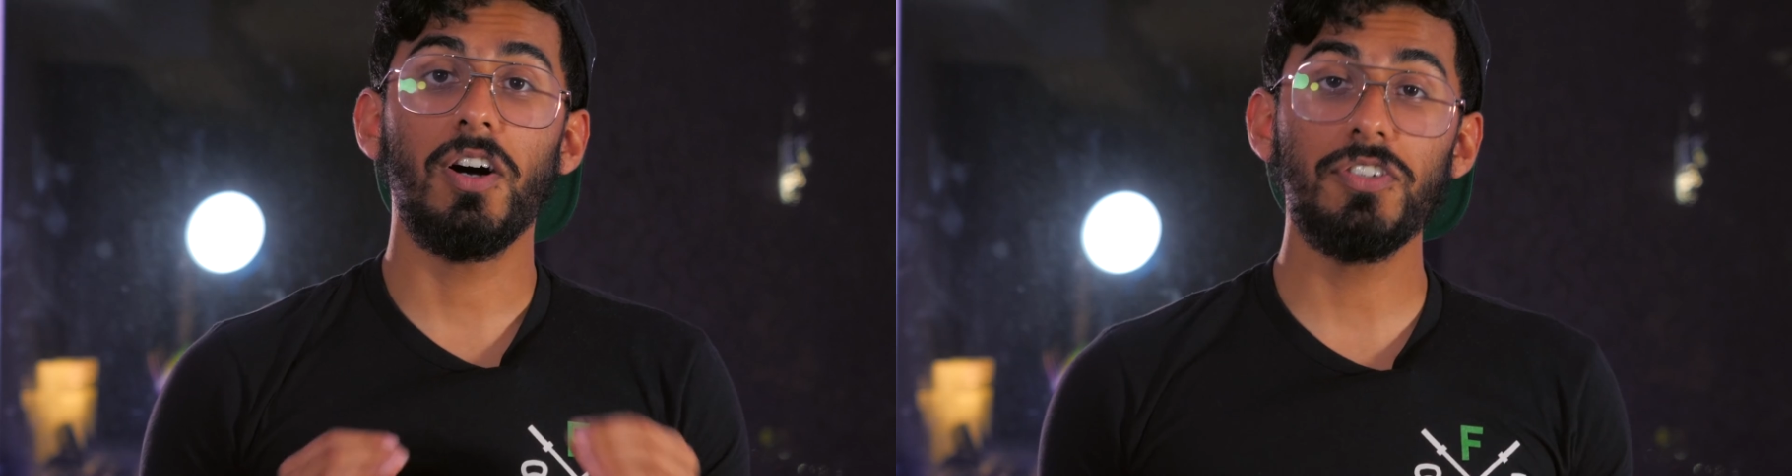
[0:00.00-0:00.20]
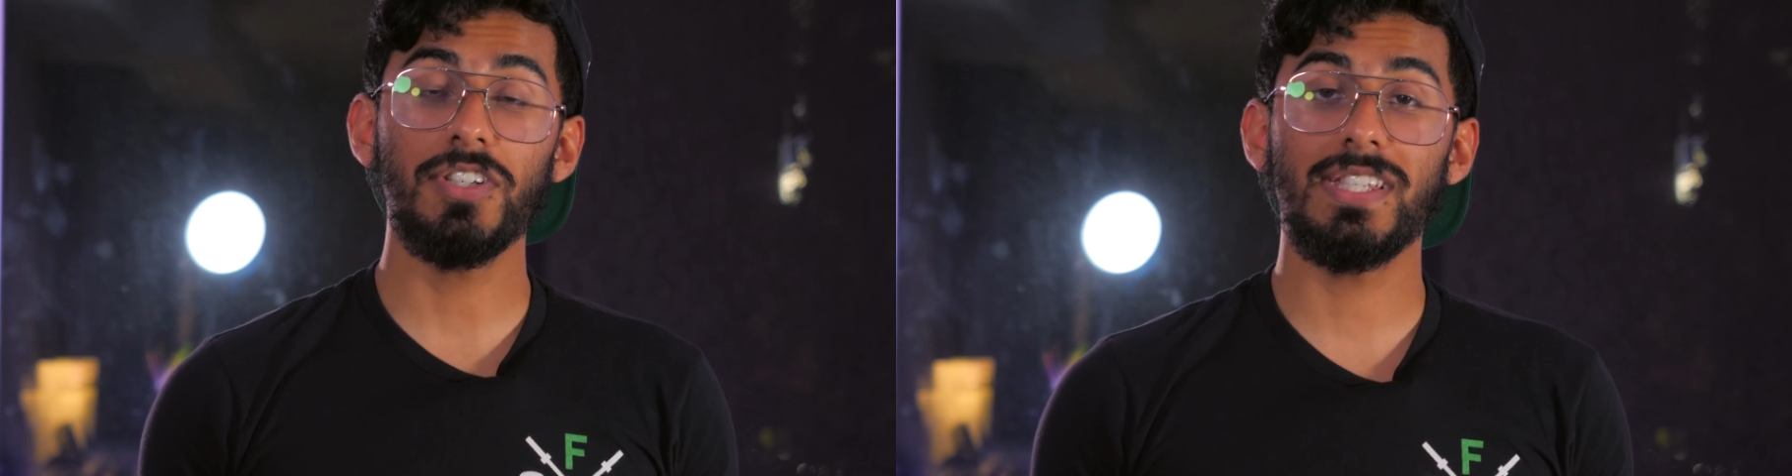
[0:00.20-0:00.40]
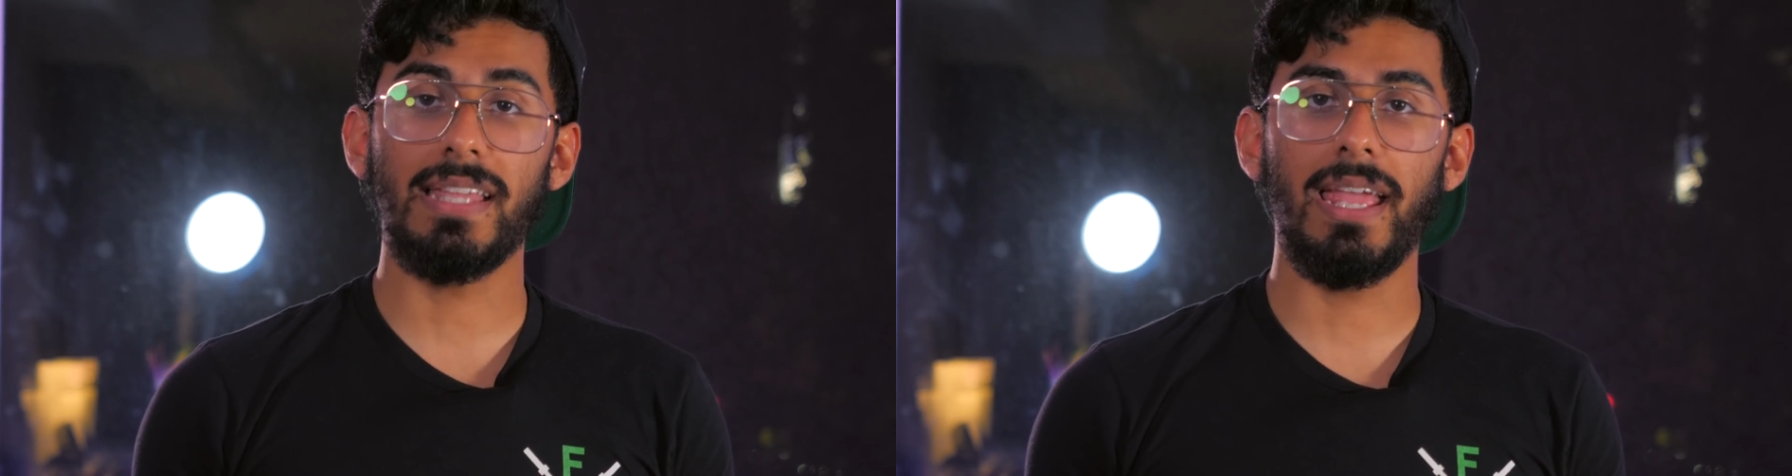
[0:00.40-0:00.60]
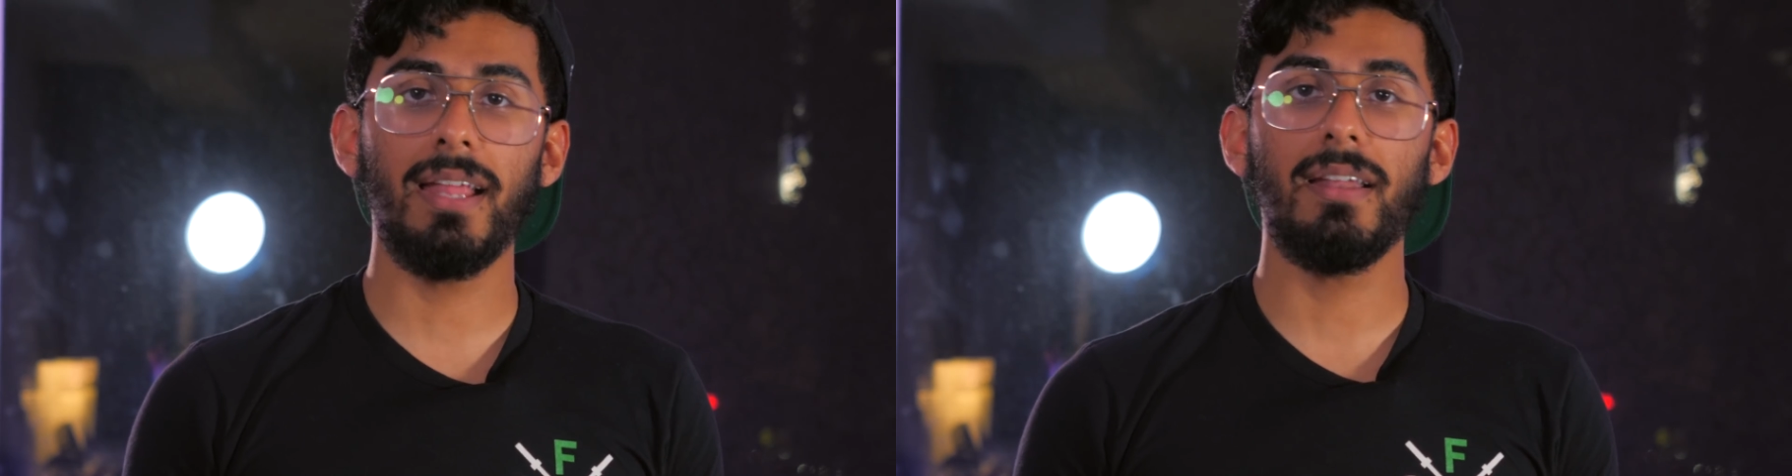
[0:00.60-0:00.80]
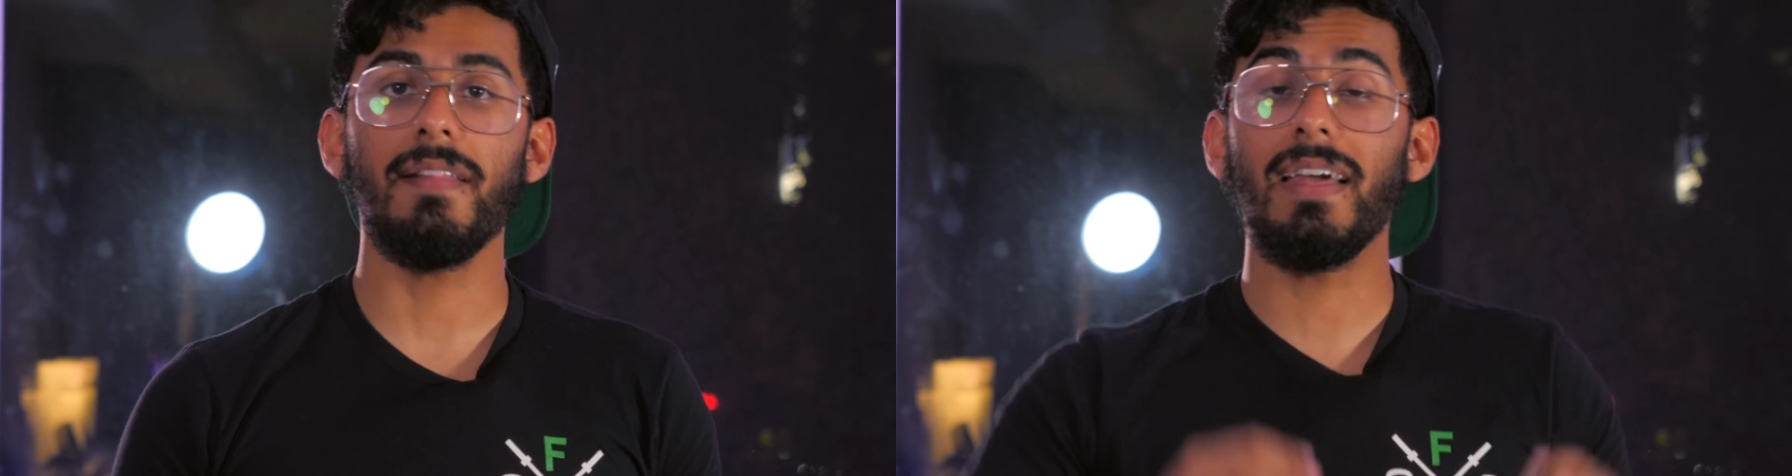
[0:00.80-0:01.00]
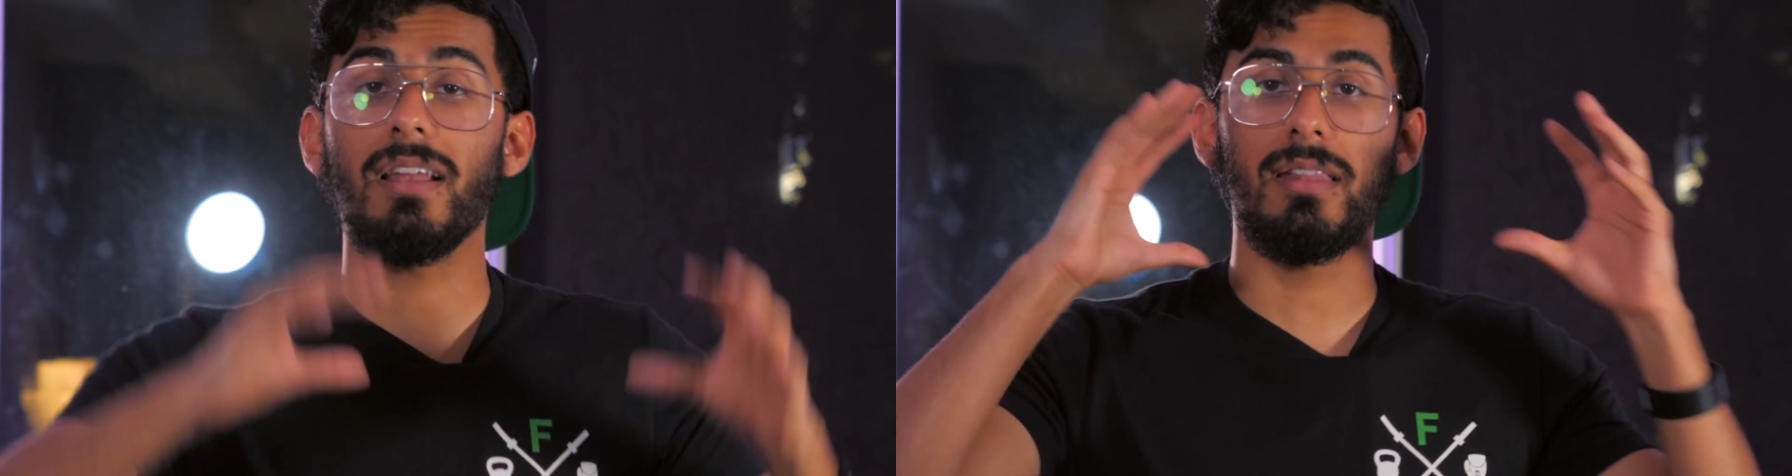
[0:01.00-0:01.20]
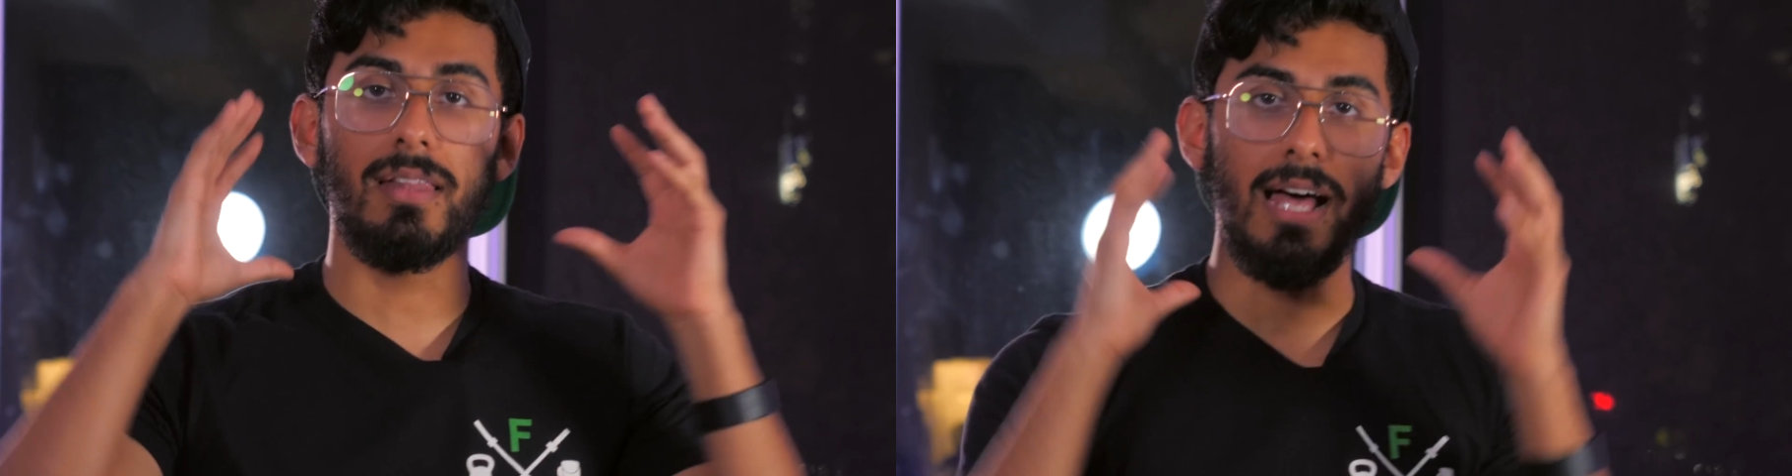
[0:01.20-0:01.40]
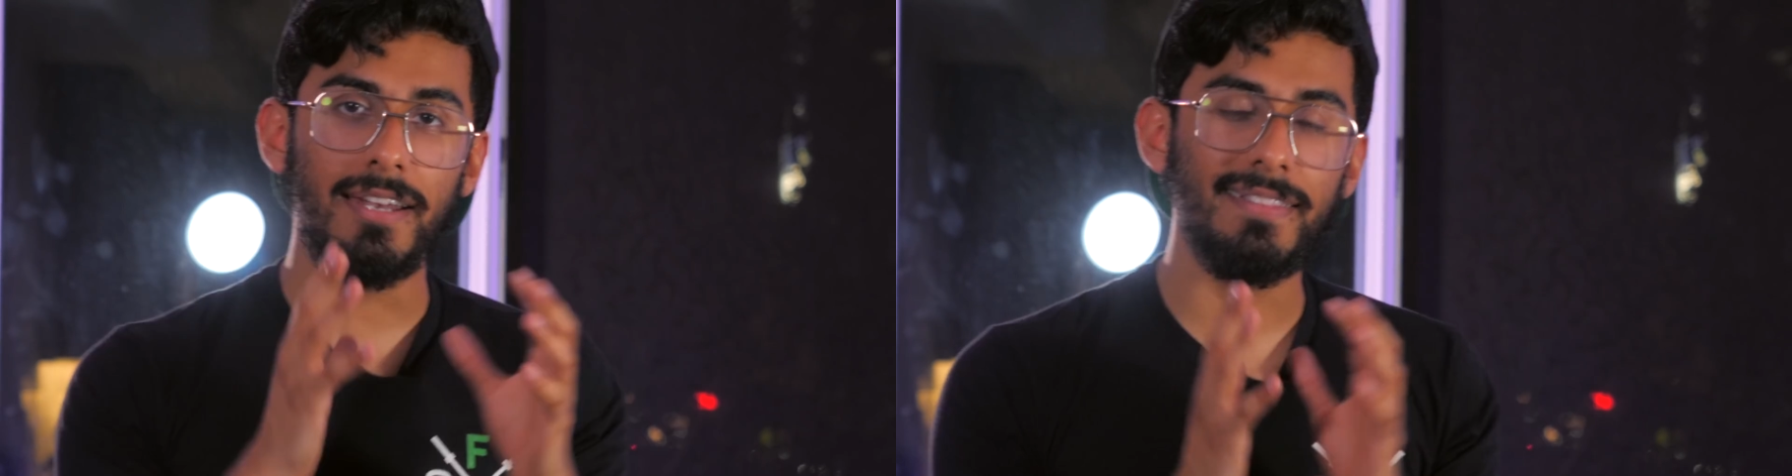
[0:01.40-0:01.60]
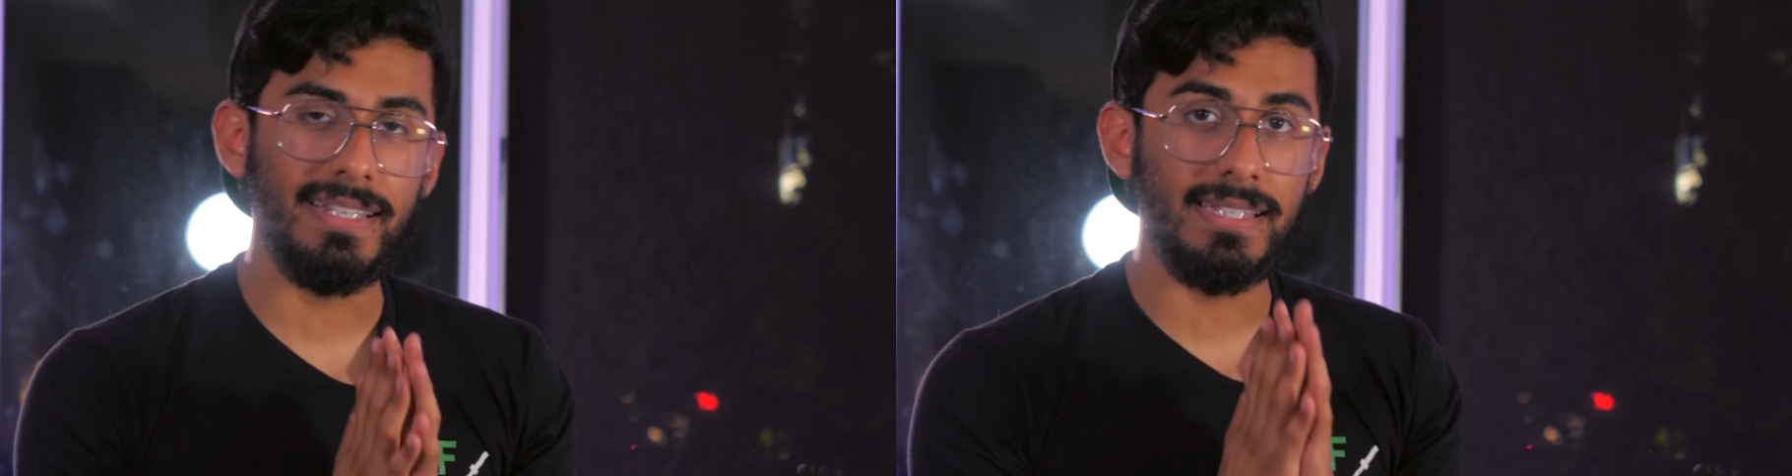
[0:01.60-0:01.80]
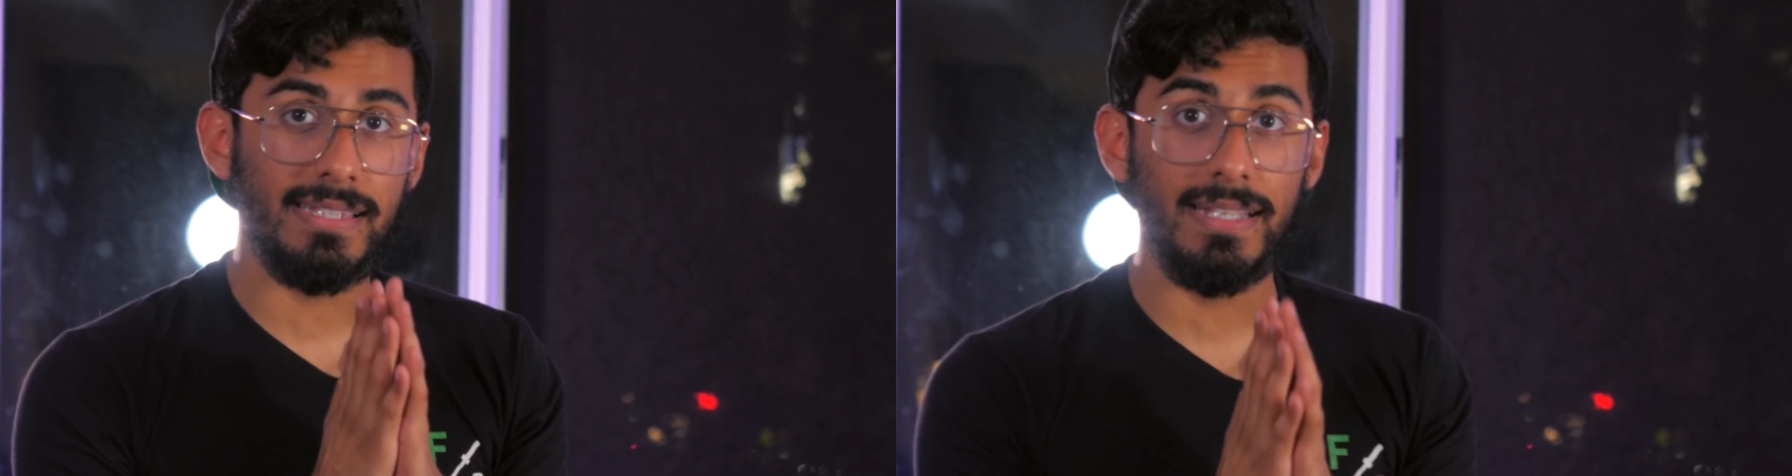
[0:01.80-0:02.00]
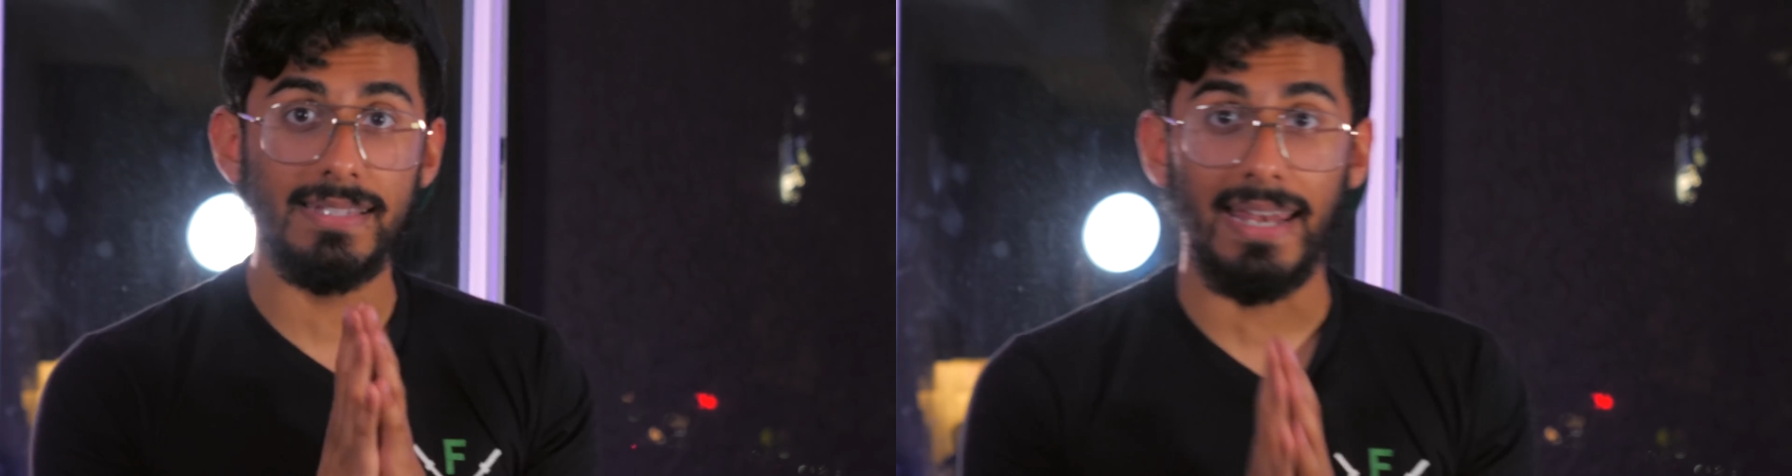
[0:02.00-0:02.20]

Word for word: understand that a lot of these things